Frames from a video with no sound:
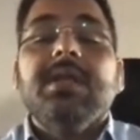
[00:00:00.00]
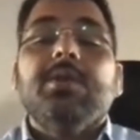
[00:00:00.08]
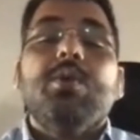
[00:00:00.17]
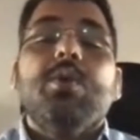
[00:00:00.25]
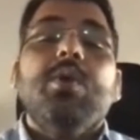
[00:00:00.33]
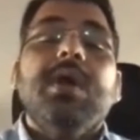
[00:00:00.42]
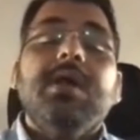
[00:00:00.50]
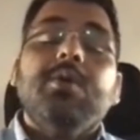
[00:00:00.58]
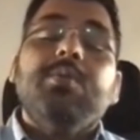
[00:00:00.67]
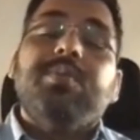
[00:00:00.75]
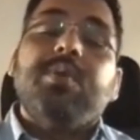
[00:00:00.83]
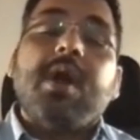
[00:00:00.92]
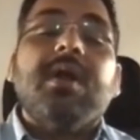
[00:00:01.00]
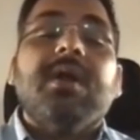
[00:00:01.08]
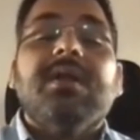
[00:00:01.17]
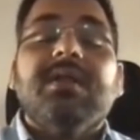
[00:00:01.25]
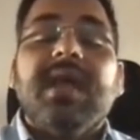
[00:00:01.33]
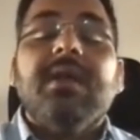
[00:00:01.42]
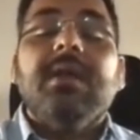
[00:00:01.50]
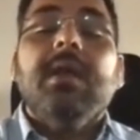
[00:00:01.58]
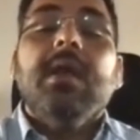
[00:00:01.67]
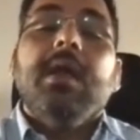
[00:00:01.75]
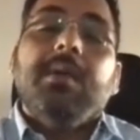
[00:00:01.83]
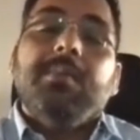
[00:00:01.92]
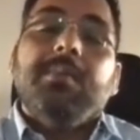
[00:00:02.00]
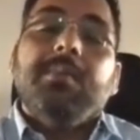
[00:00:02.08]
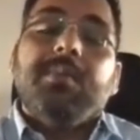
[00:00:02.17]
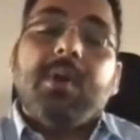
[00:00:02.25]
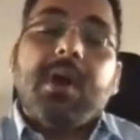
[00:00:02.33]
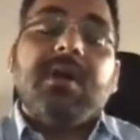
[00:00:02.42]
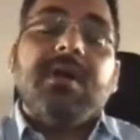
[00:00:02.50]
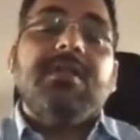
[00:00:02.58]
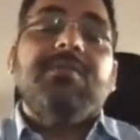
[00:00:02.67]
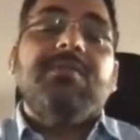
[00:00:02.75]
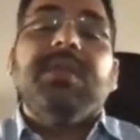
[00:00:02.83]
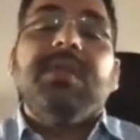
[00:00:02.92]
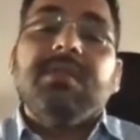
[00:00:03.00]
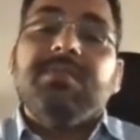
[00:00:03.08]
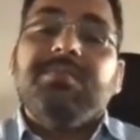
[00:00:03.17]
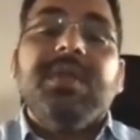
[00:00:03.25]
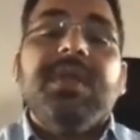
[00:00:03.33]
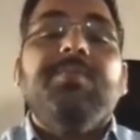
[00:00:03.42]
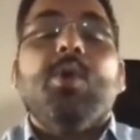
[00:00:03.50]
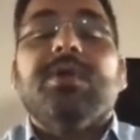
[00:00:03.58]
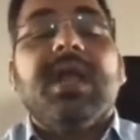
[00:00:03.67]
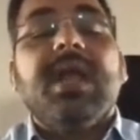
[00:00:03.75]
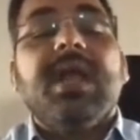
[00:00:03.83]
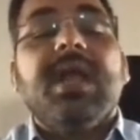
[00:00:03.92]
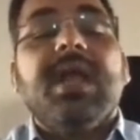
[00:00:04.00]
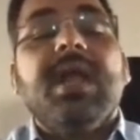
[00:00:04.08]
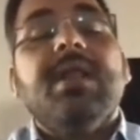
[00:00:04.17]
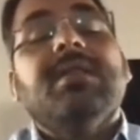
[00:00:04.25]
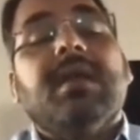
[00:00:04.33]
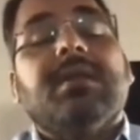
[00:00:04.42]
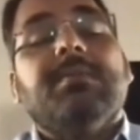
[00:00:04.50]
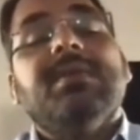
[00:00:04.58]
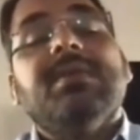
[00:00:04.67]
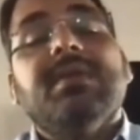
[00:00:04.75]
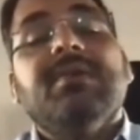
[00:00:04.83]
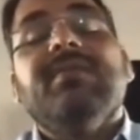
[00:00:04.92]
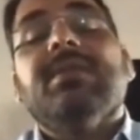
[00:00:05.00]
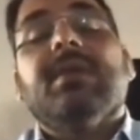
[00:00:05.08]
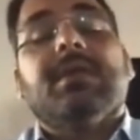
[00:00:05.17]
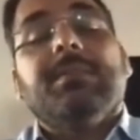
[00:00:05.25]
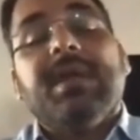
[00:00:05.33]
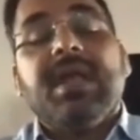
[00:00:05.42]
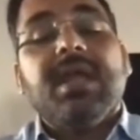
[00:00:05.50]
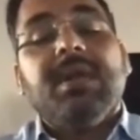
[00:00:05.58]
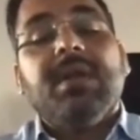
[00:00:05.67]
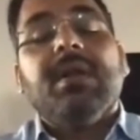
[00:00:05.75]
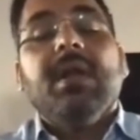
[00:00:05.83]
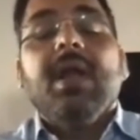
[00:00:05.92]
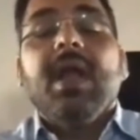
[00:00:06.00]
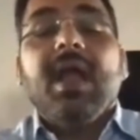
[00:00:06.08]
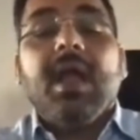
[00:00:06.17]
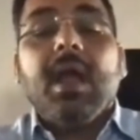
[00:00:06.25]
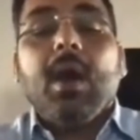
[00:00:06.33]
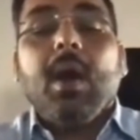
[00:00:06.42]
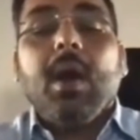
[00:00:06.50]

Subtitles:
It needs to go into product design, product experience, pre, post sales, customer service, customer engagement,